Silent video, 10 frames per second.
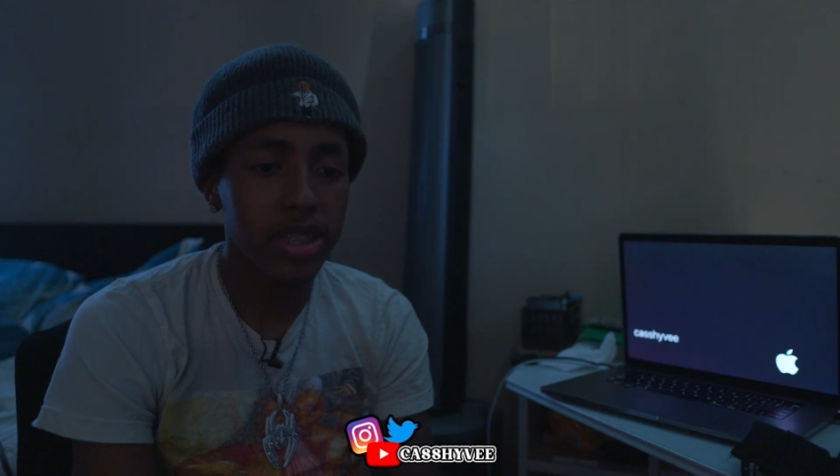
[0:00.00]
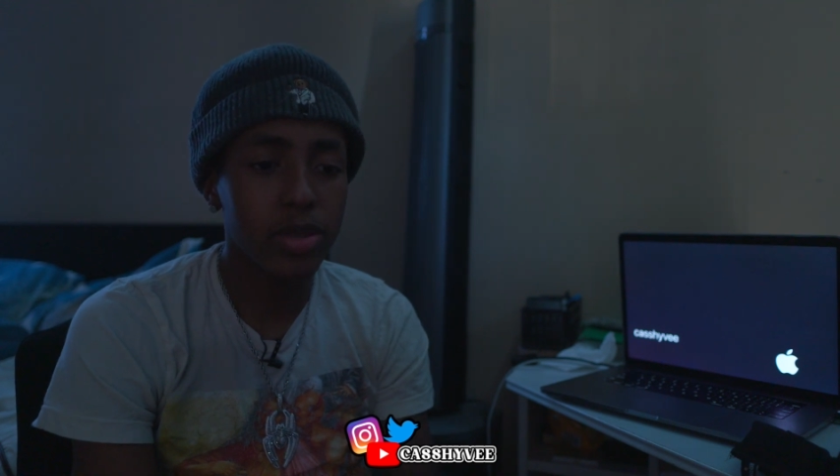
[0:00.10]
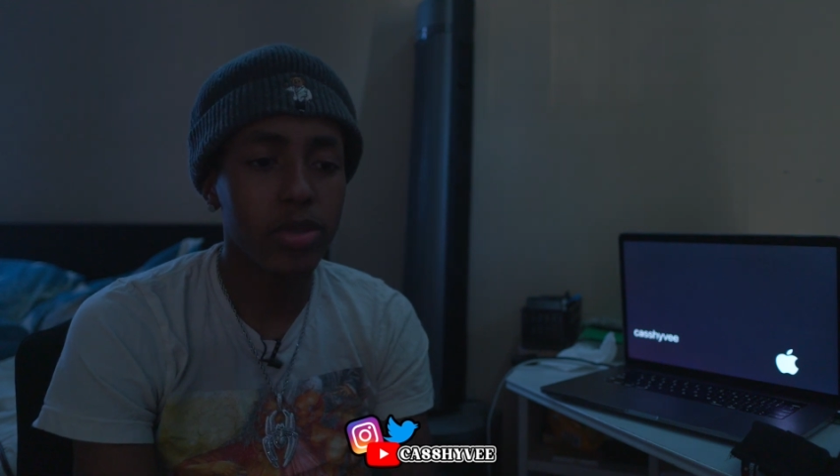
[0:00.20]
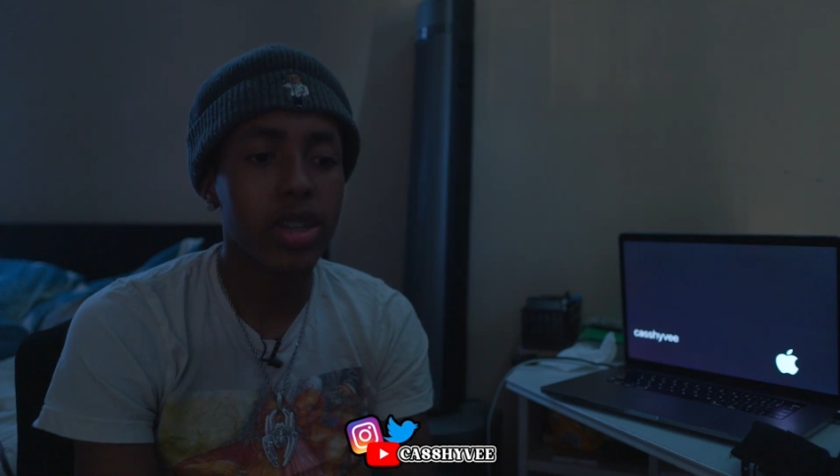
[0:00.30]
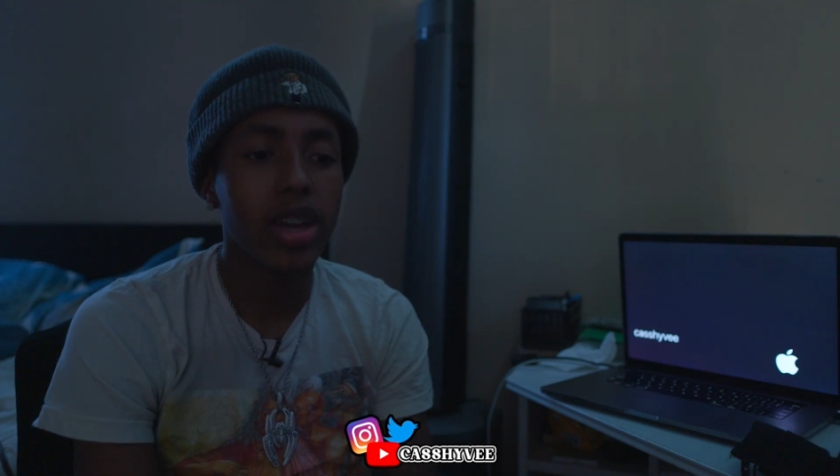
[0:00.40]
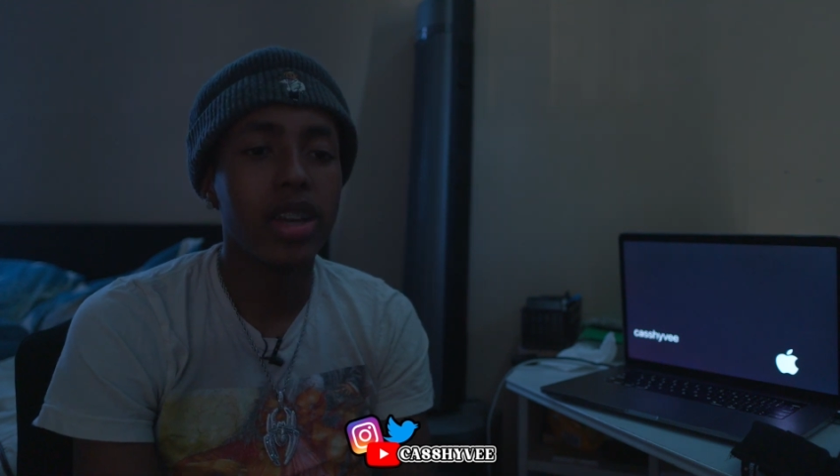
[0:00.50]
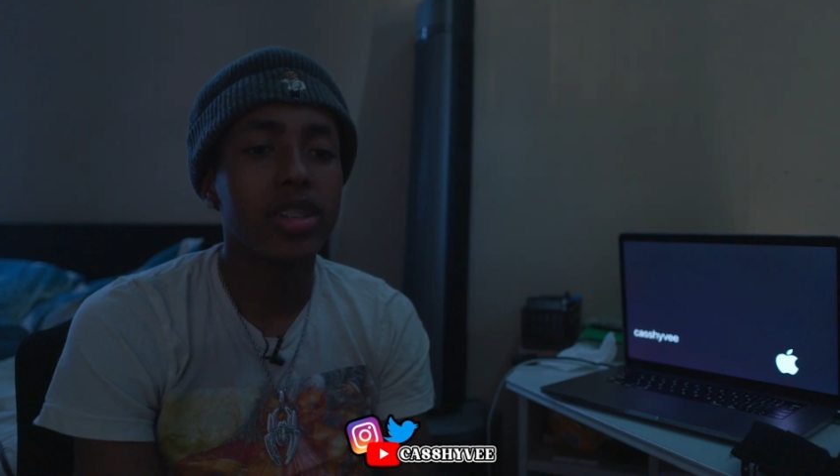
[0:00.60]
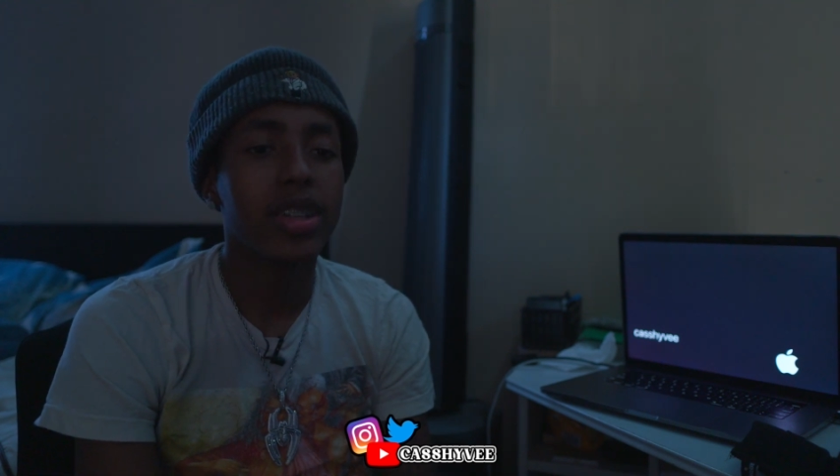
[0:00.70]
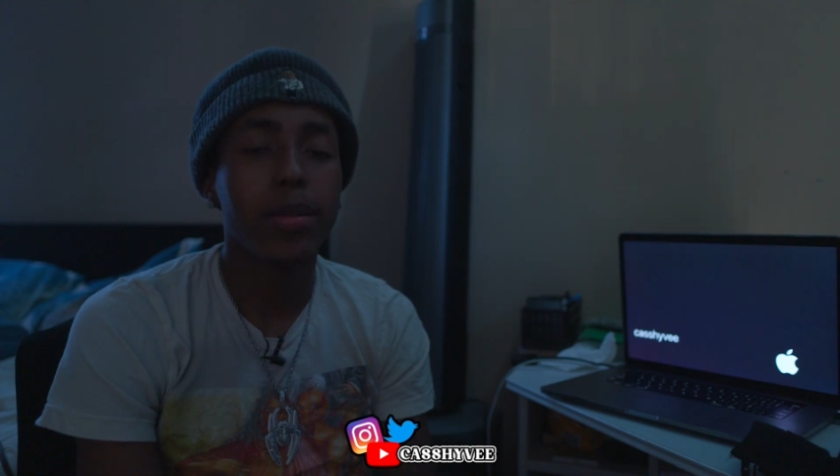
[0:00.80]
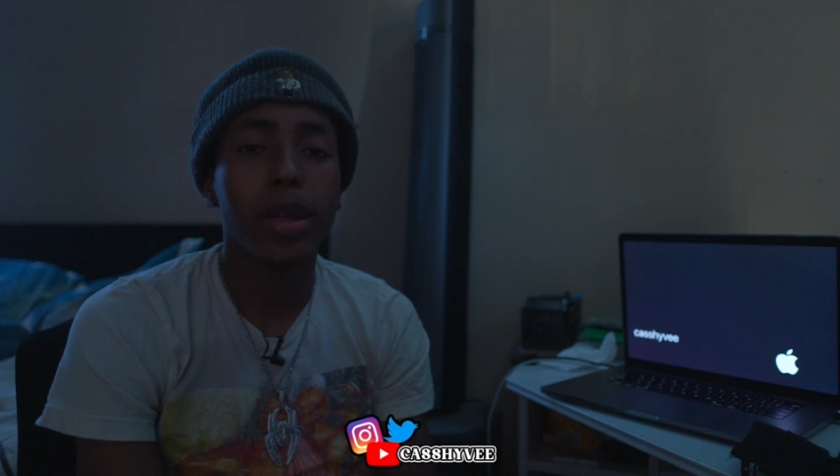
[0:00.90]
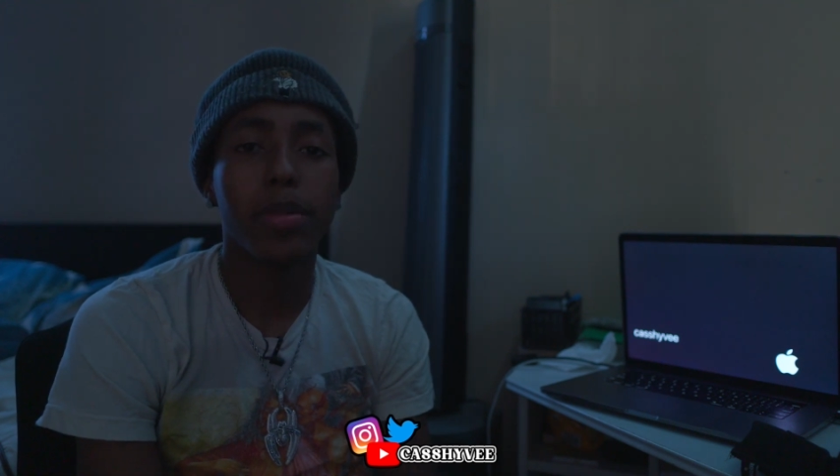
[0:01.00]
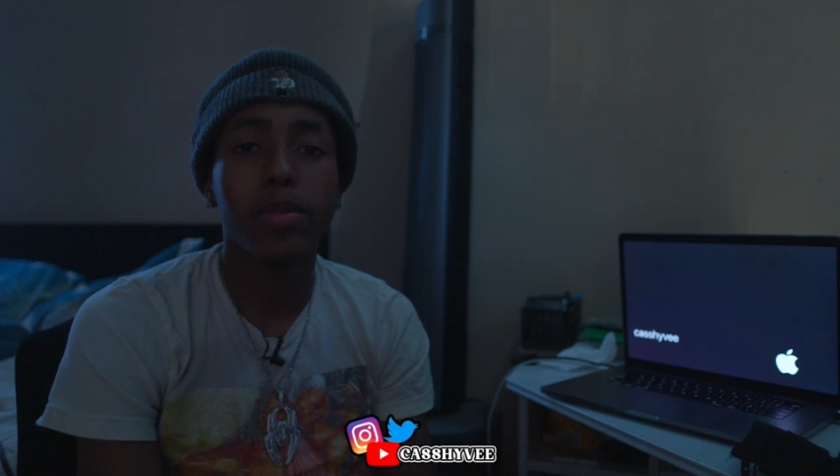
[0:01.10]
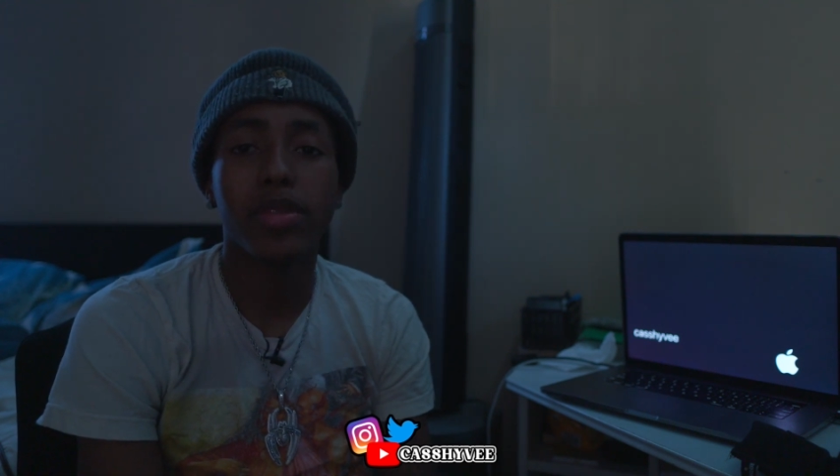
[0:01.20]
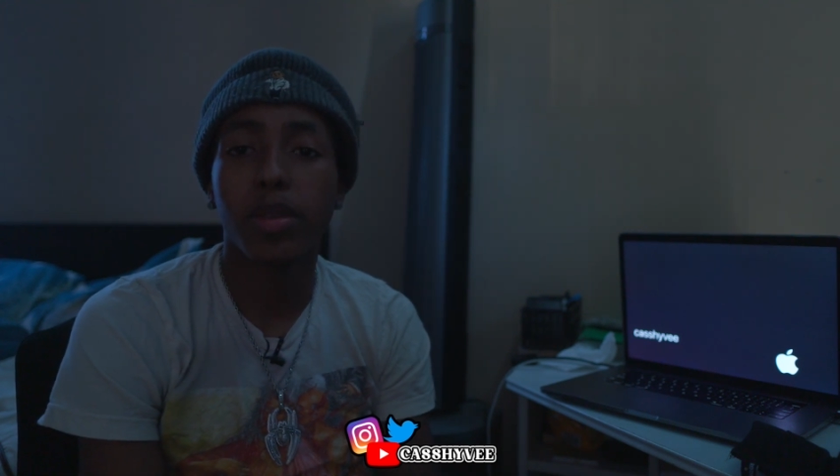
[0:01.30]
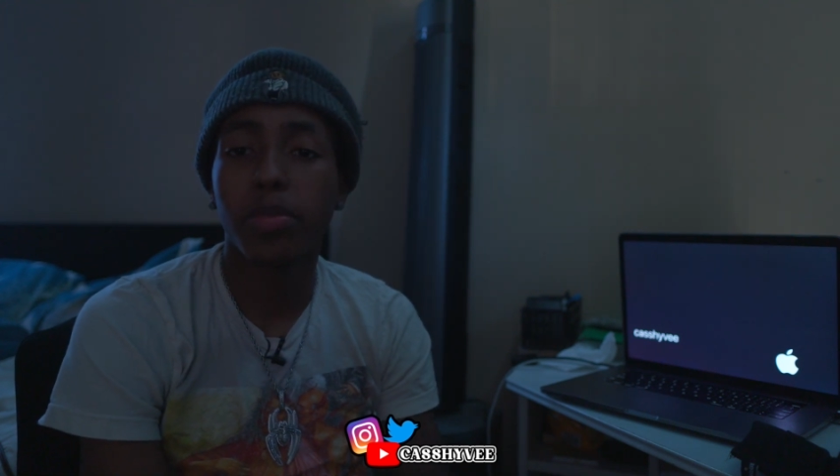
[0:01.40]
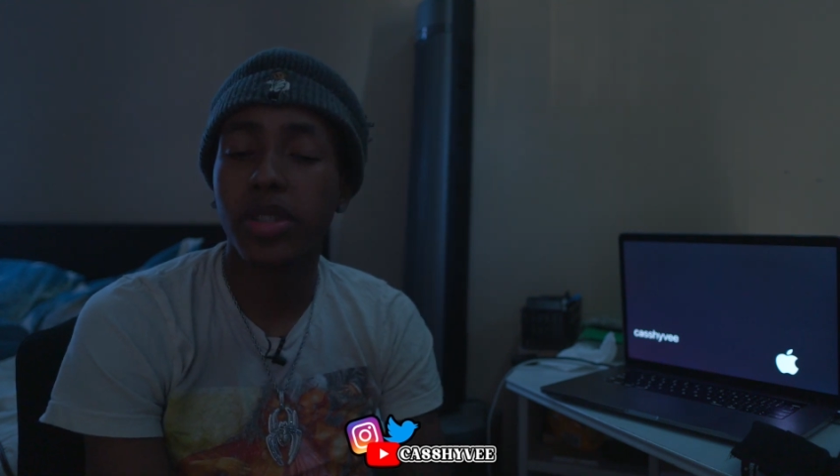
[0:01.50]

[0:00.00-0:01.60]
He would have stopped letting people take